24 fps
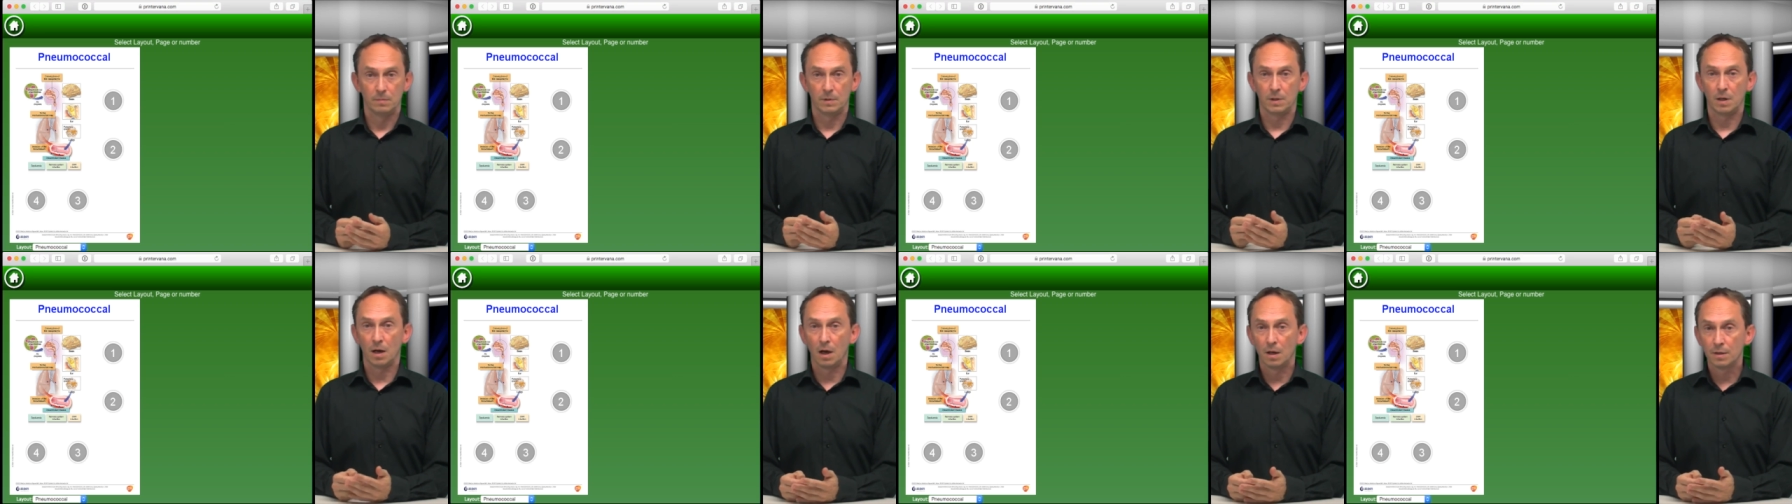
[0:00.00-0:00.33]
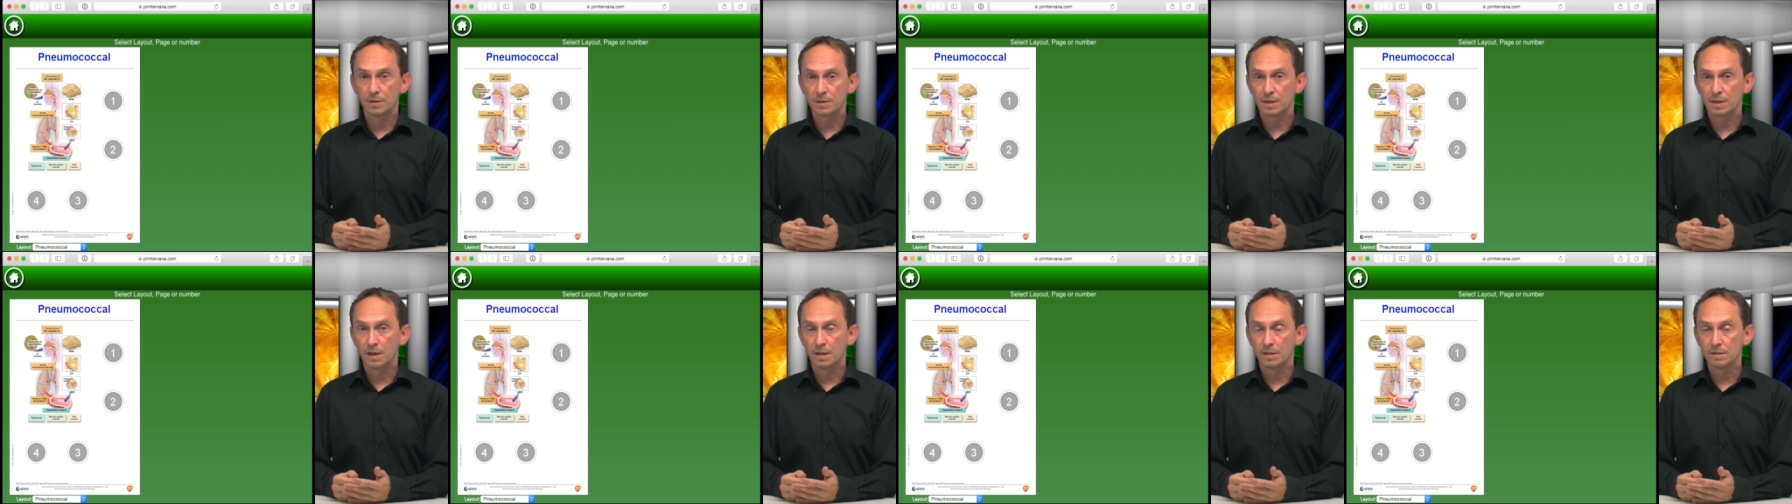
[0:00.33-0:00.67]

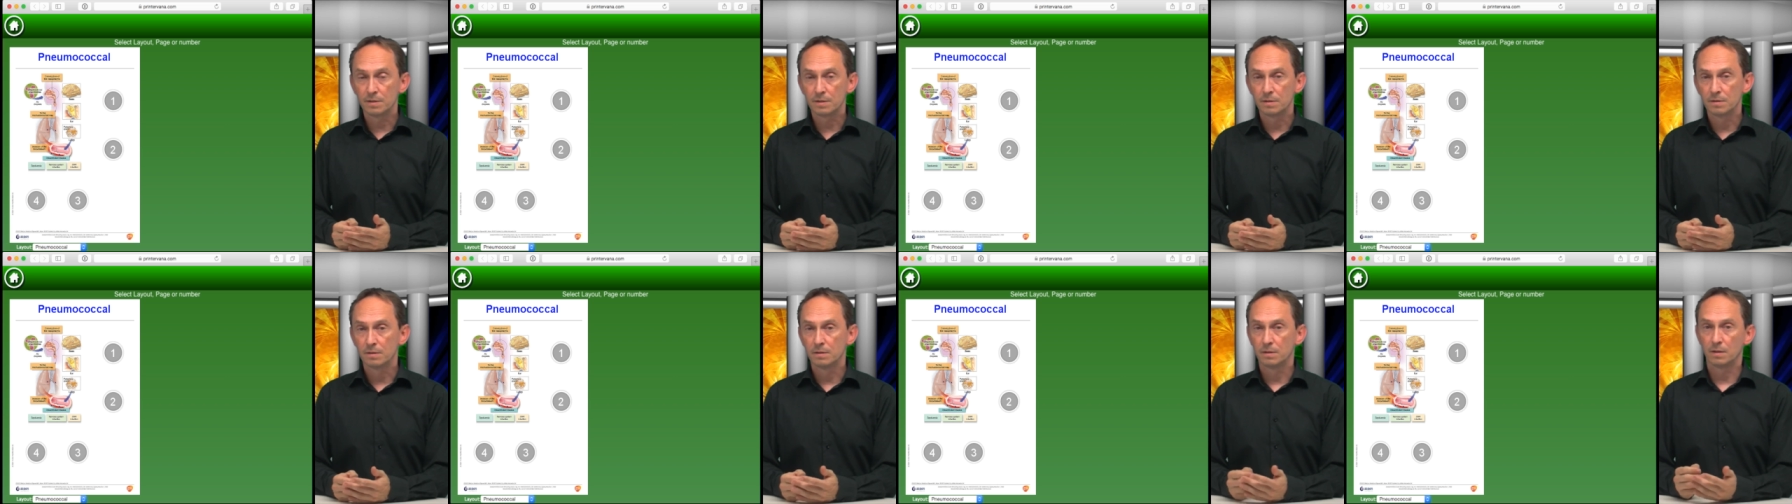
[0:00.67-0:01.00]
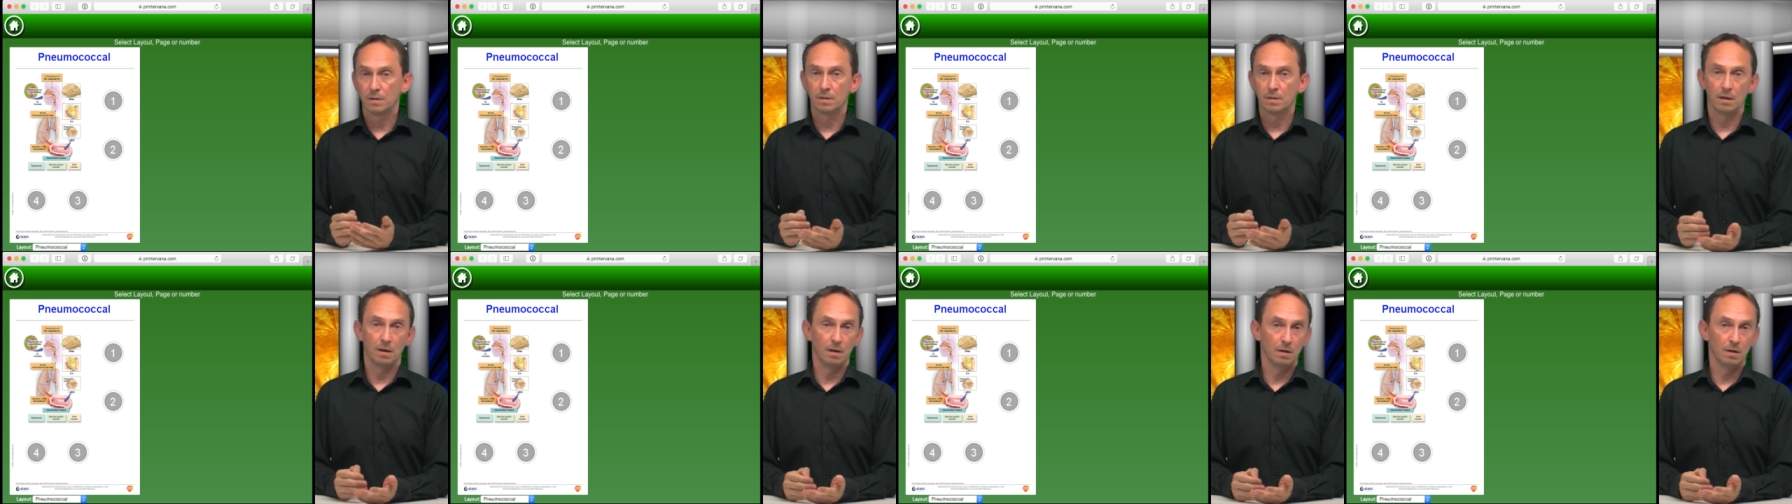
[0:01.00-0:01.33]
content,
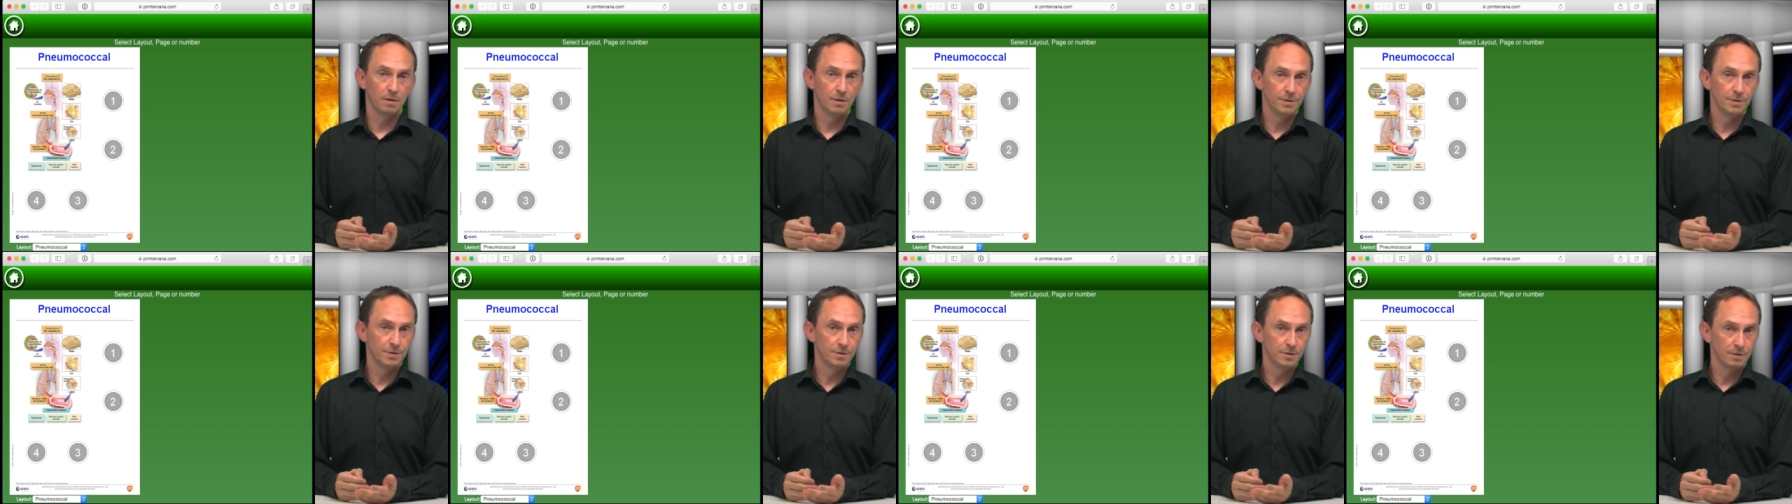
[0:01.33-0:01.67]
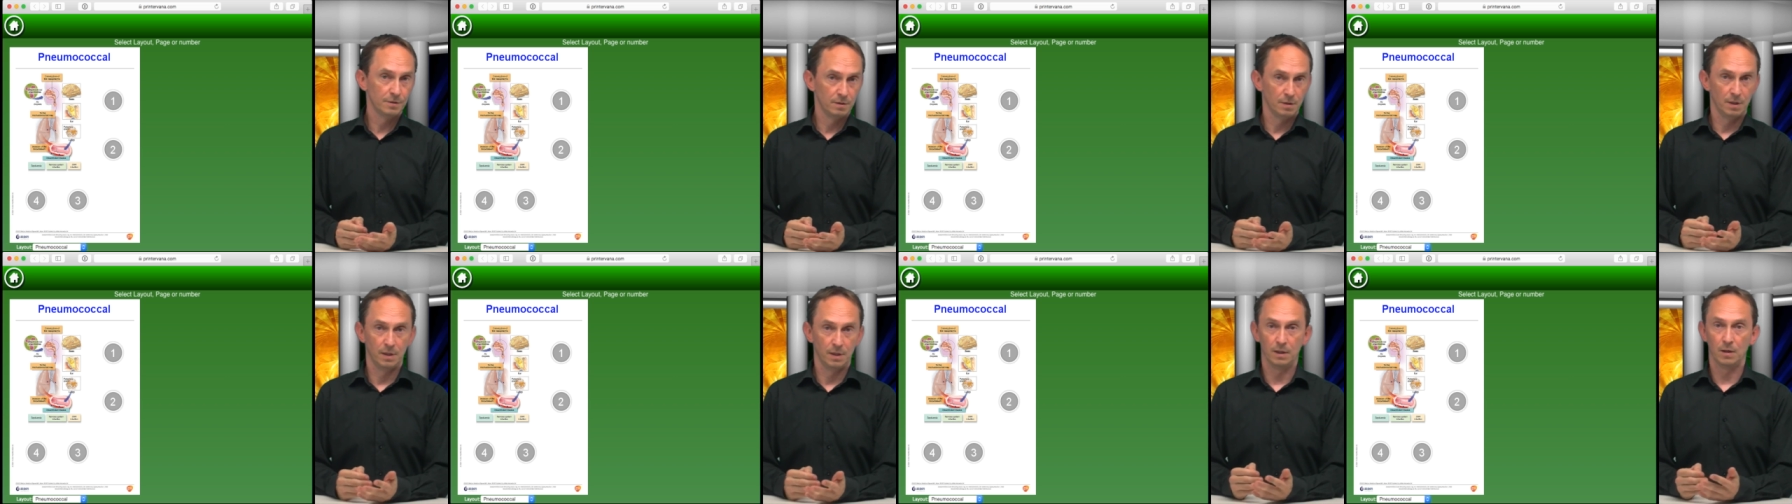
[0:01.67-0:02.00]
colors,
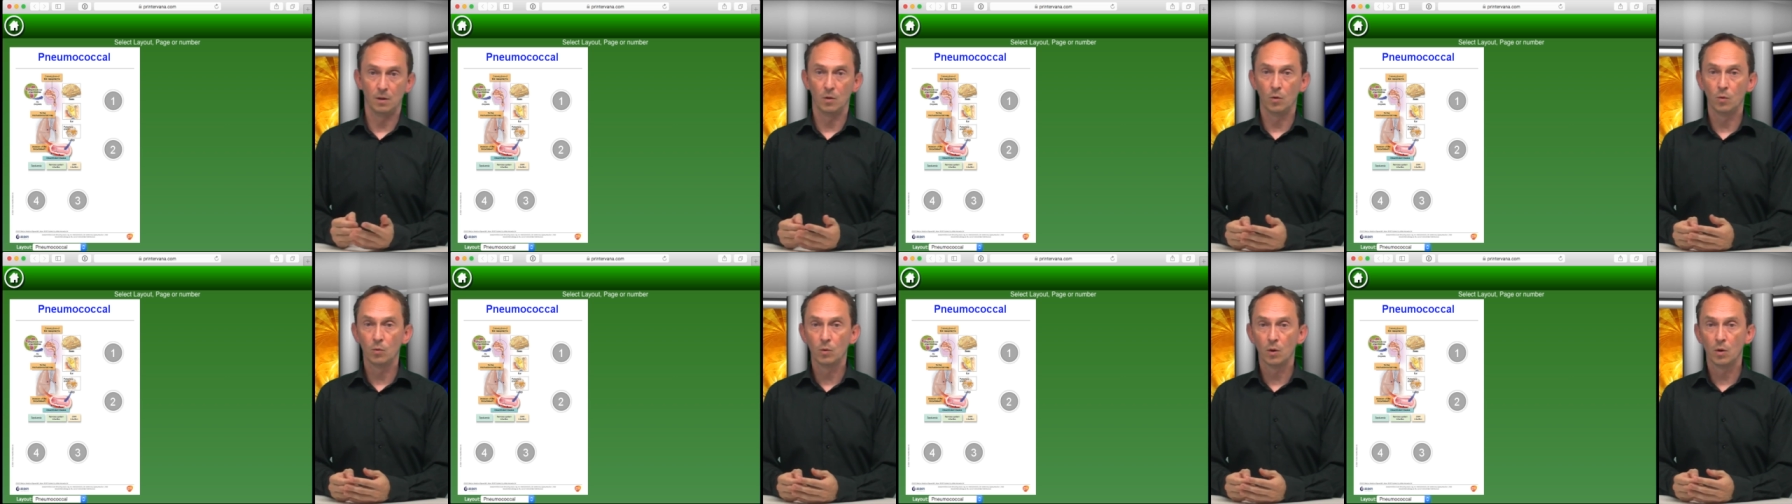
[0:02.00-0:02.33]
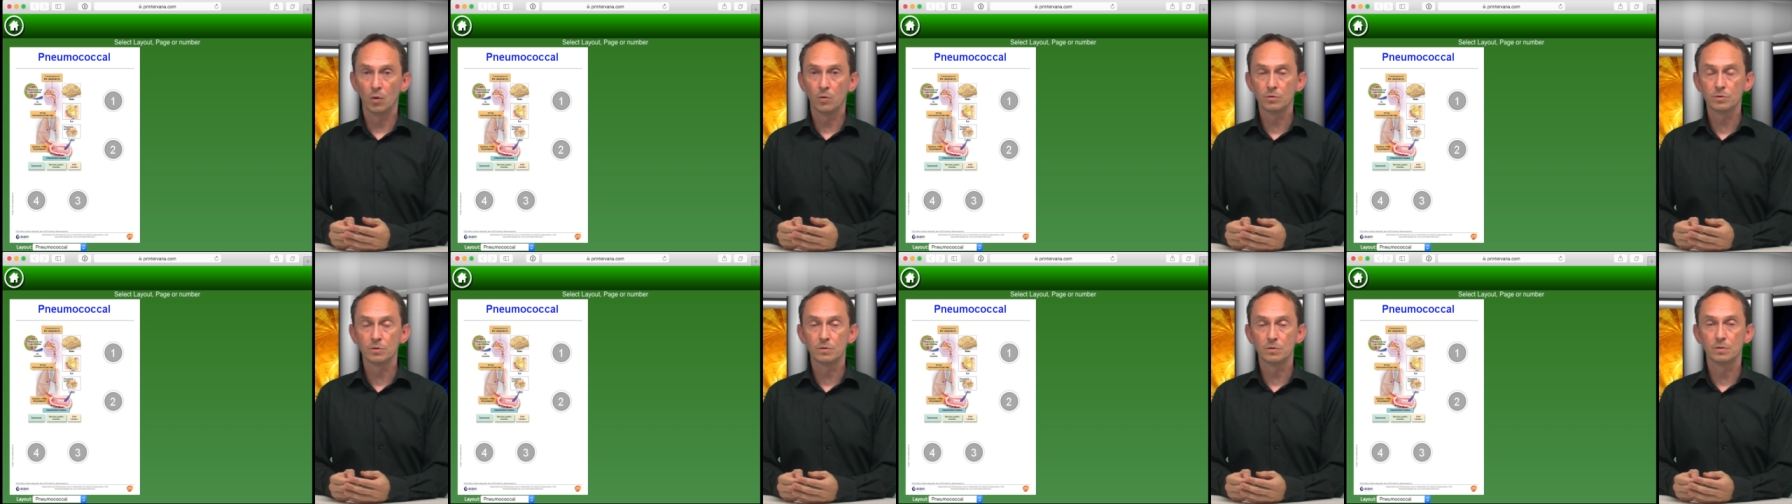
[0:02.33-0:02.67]
and
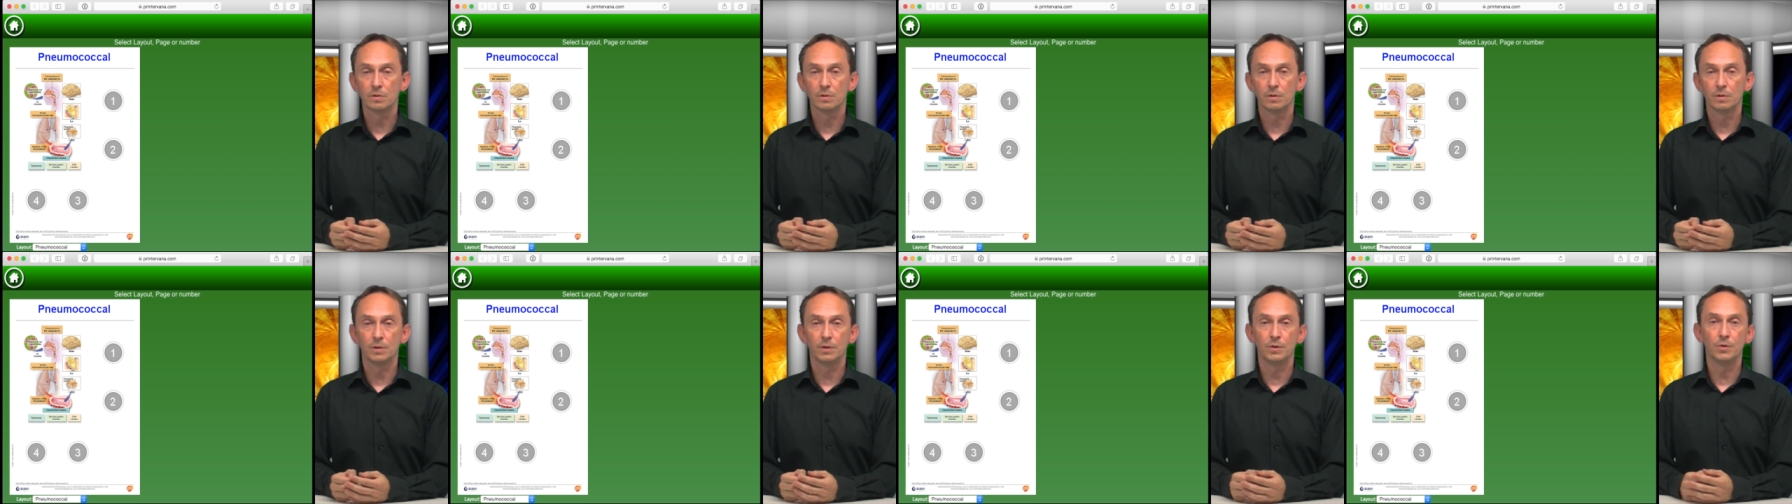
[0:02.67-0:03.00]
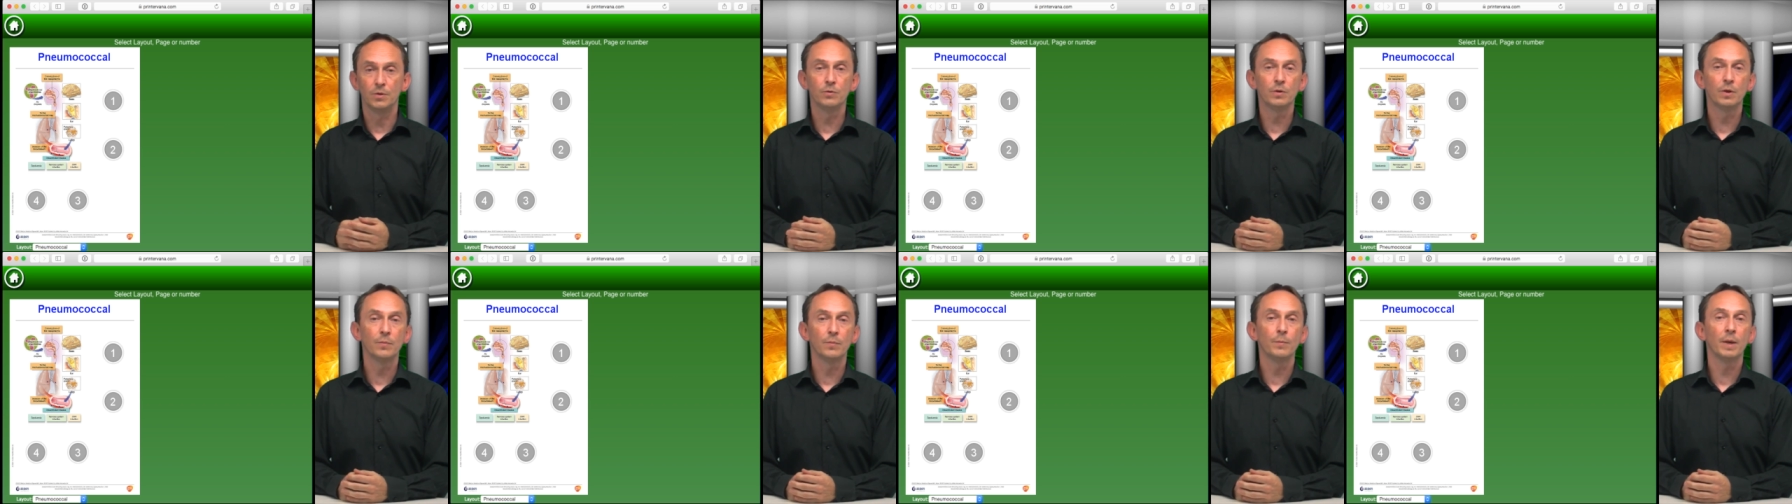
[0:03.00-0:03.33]
logos,
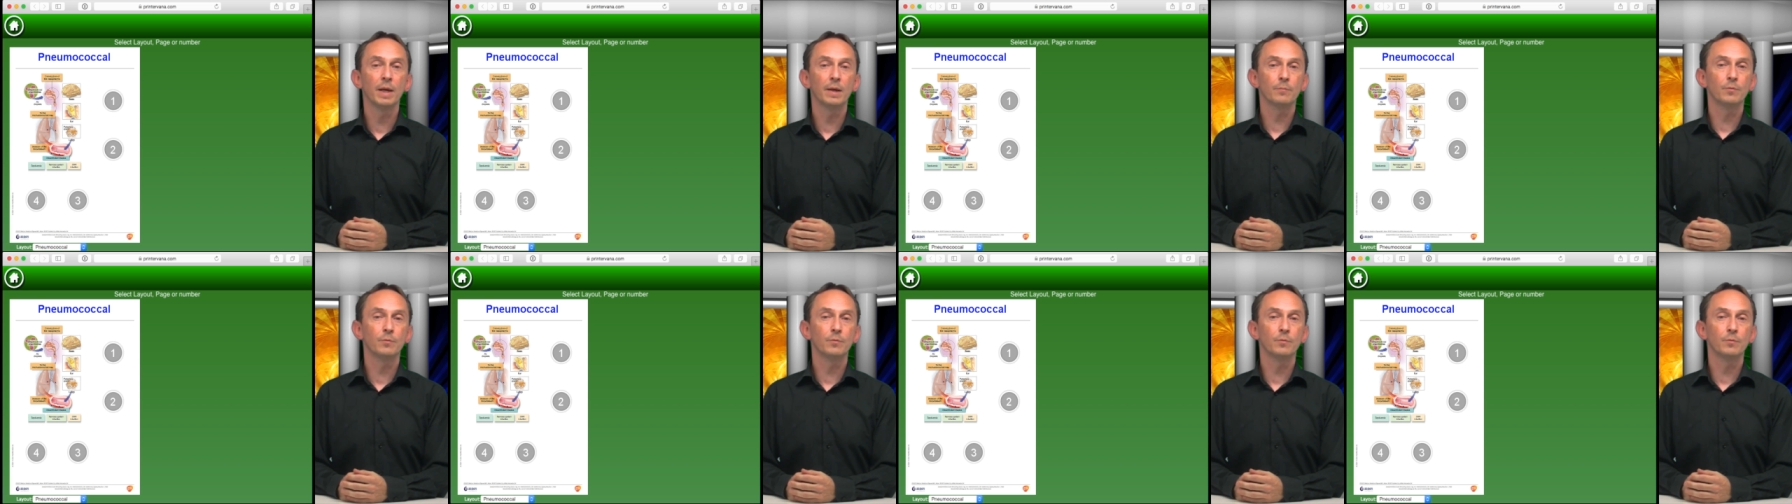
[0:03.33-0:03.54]
you can make